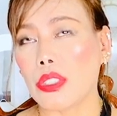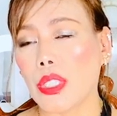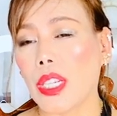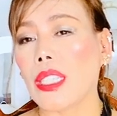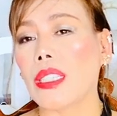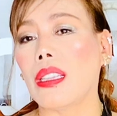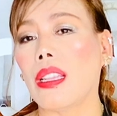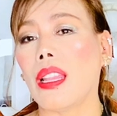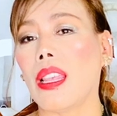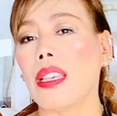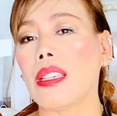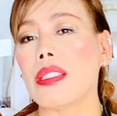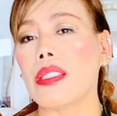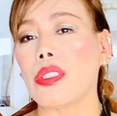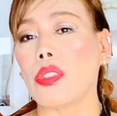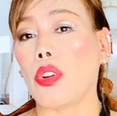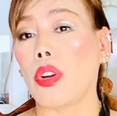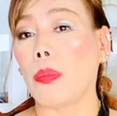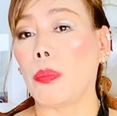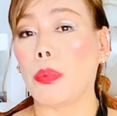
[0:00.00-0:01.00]
threadless
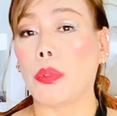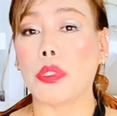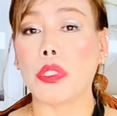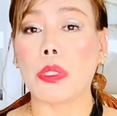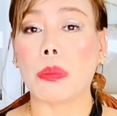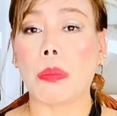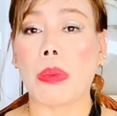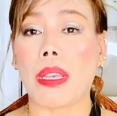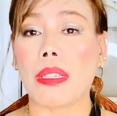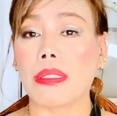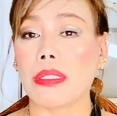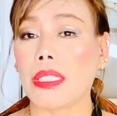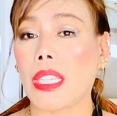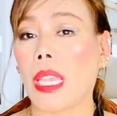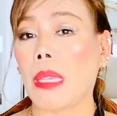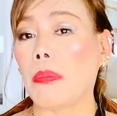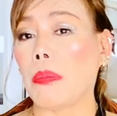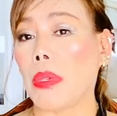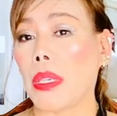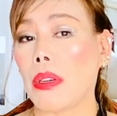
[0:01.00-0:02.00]
or pushback
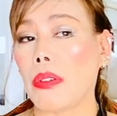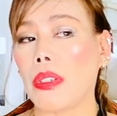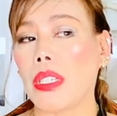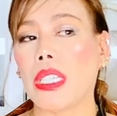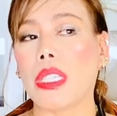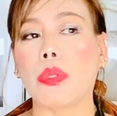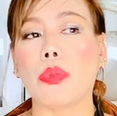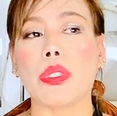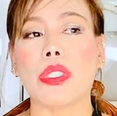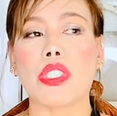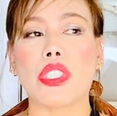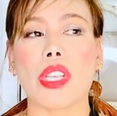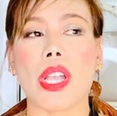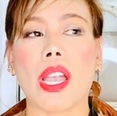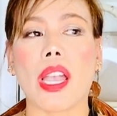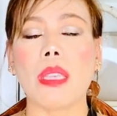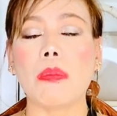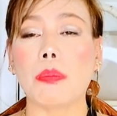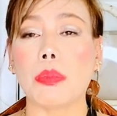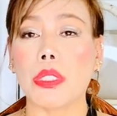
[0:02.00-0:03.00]
type earring, which
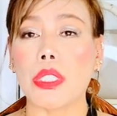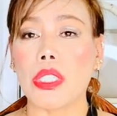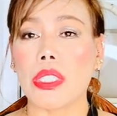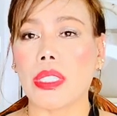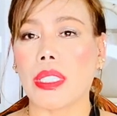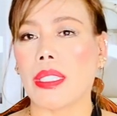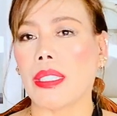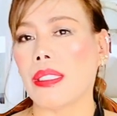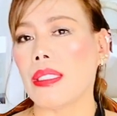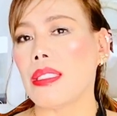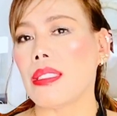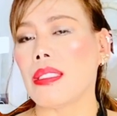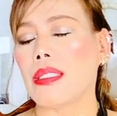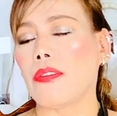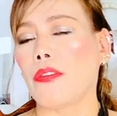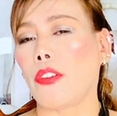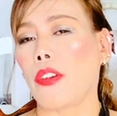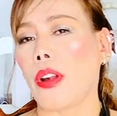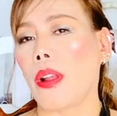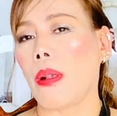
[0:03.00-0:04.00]
I purchased
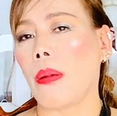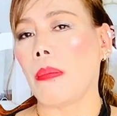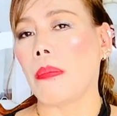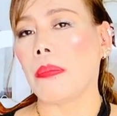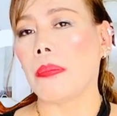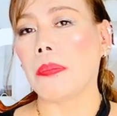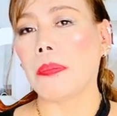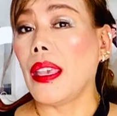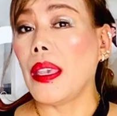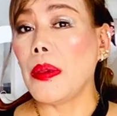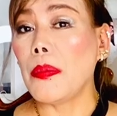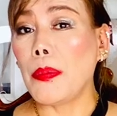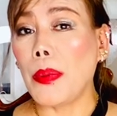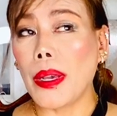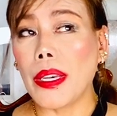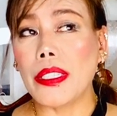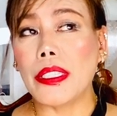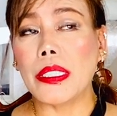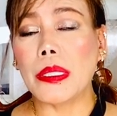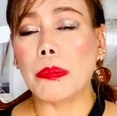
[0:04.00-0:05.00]
from a
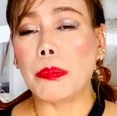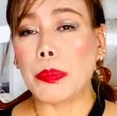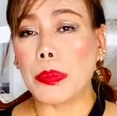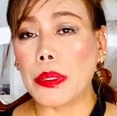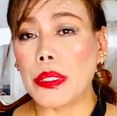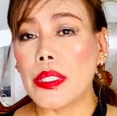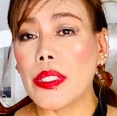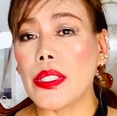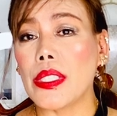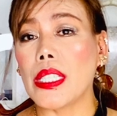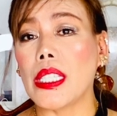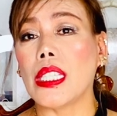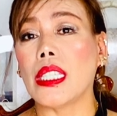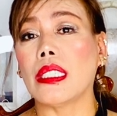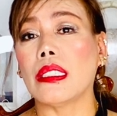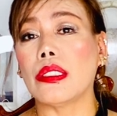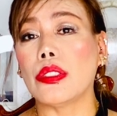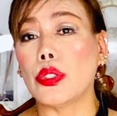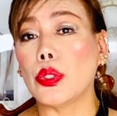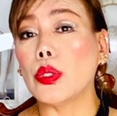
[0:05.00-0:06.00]
body
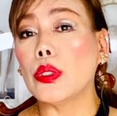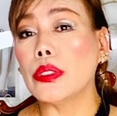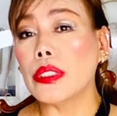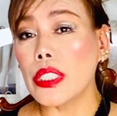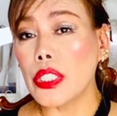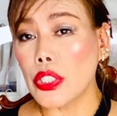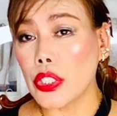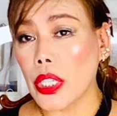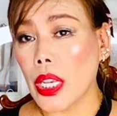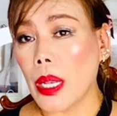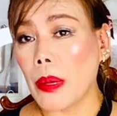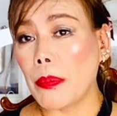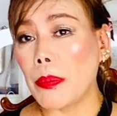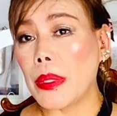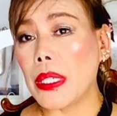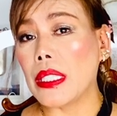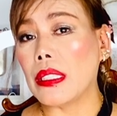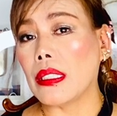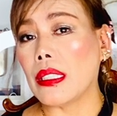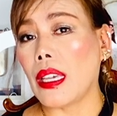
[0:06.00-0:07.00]
piercing jewelry shop
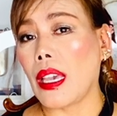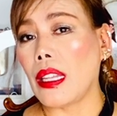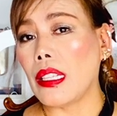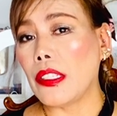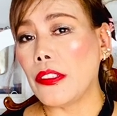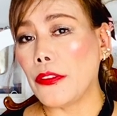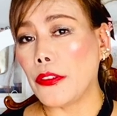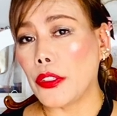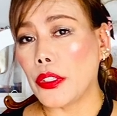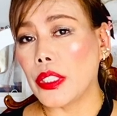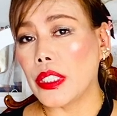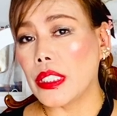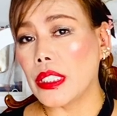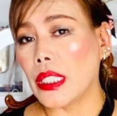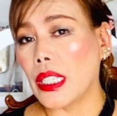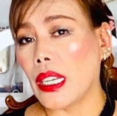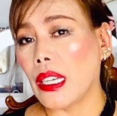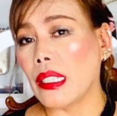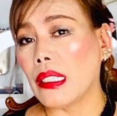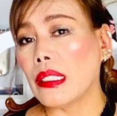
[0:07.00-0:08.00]
in
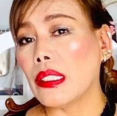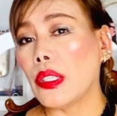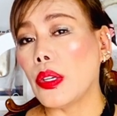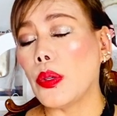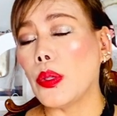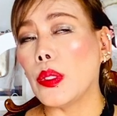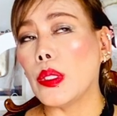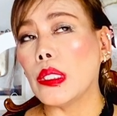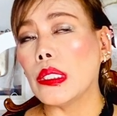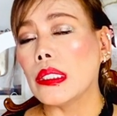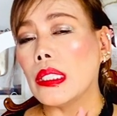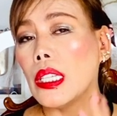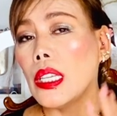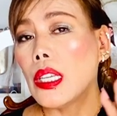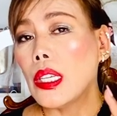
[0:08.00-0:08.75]
California called